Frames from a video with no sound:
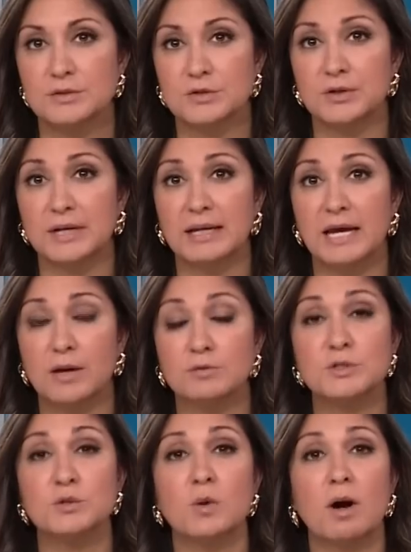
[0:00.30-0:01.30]
Turning now
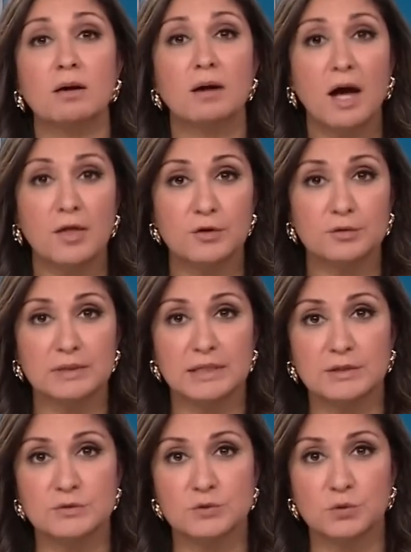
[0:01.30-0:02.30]
to our other
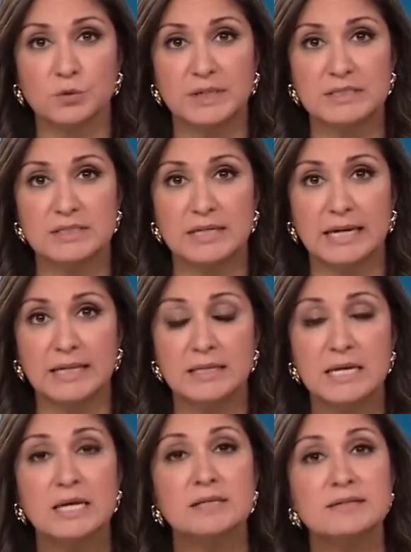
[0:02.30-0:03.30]
lead story
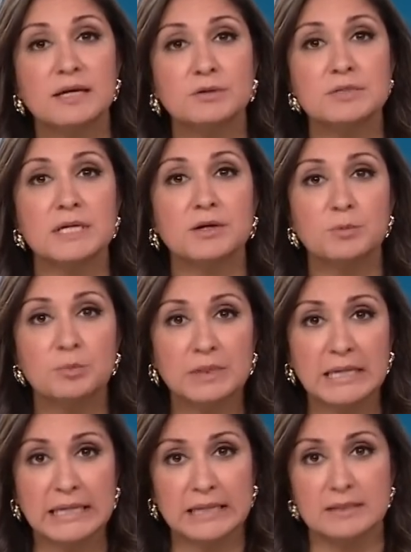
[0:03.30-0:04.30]
tonight, Secretary
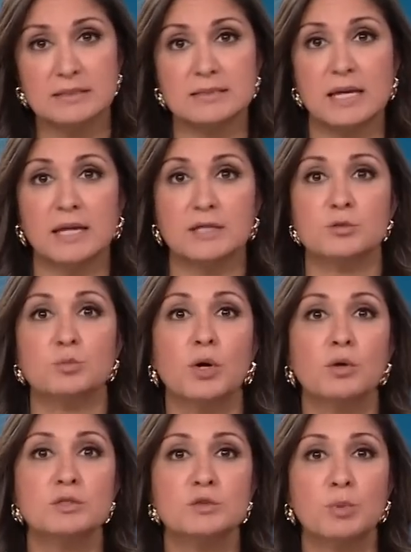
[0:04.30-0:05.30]
Blinken decided to
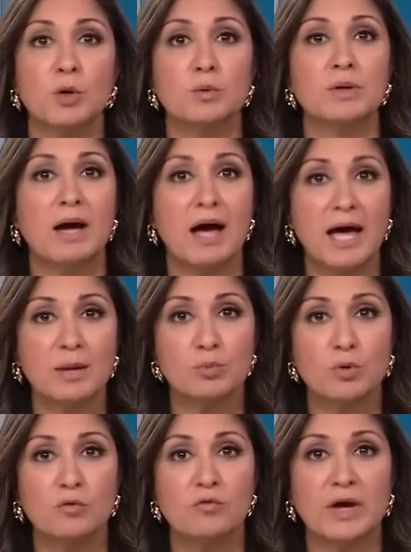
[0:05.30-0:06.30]
postpone a
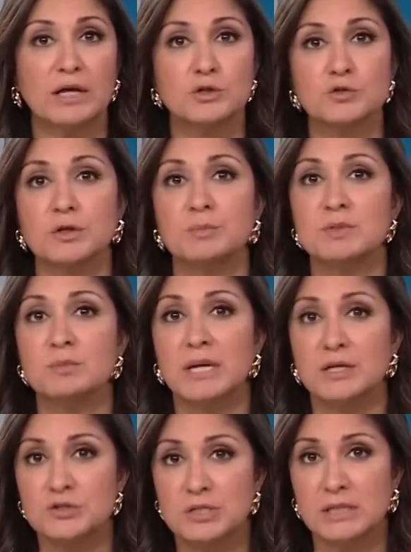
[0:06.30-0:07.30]
high-profile trip to
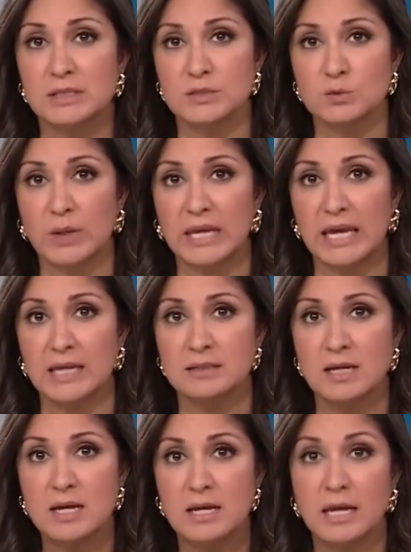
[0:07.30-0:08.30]
Beijing this
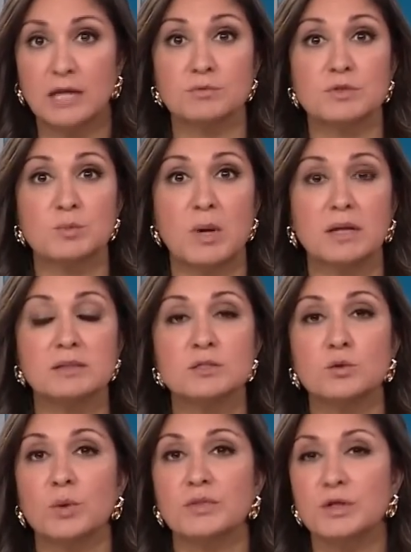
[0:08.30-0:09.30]
weekend in response
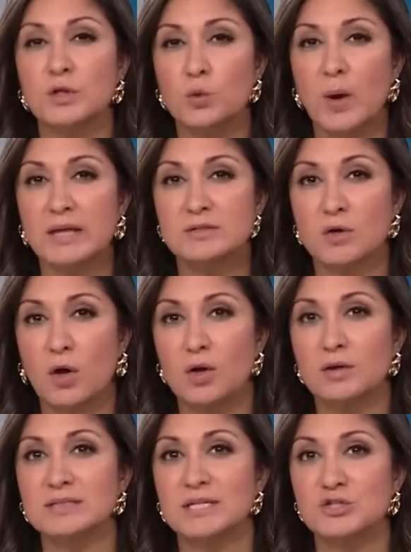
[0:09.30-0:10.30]
to what the U.S.
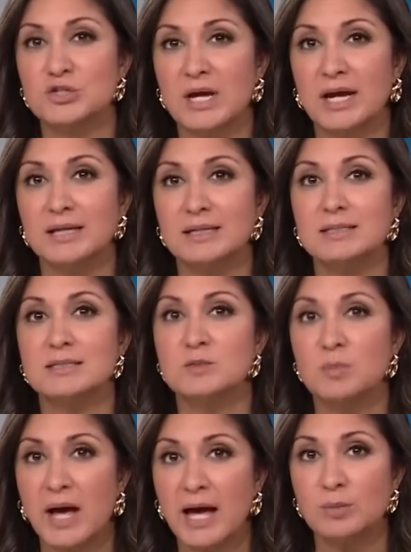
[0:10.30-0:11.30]
calls a Chinese
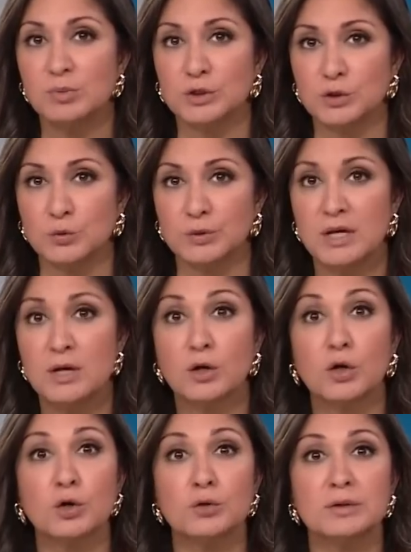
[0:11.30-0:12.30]
spy balloon
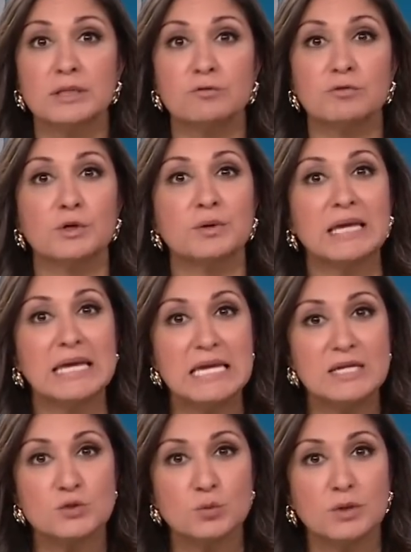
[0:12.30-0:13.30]
currently floating
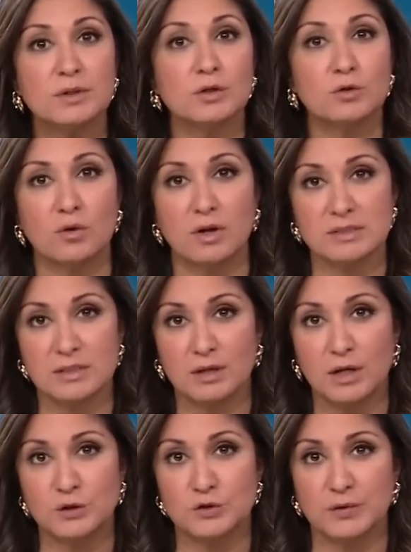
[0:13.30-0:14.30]
eastward across the
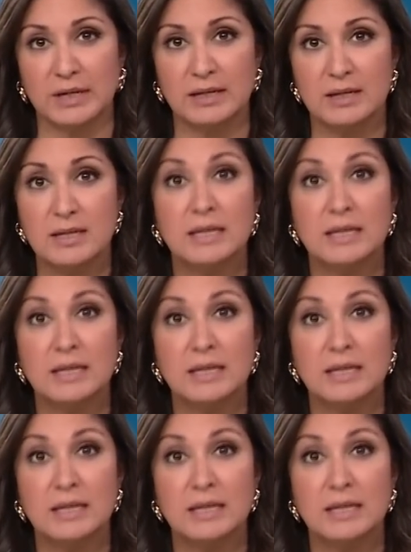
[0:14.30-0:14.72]
country.